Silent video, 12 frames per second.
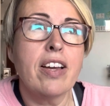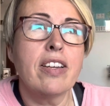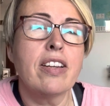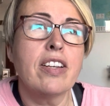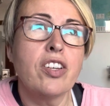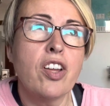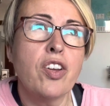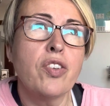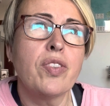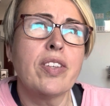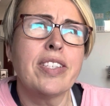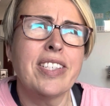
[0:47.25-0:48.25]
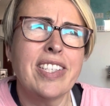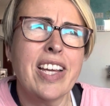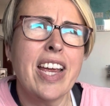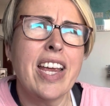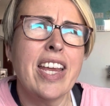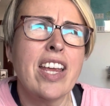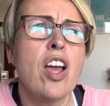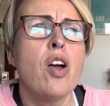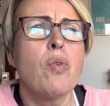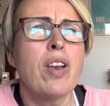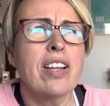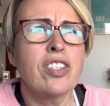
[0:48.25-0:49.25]
And I know that today,
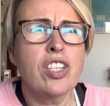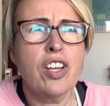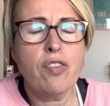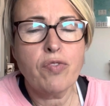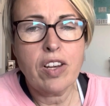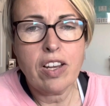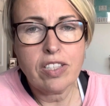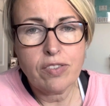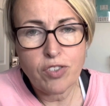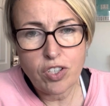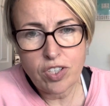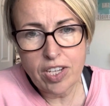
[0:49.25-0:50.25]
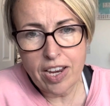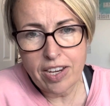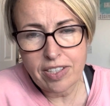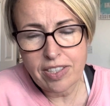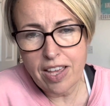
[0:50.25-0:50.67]
well, actually over the last few days,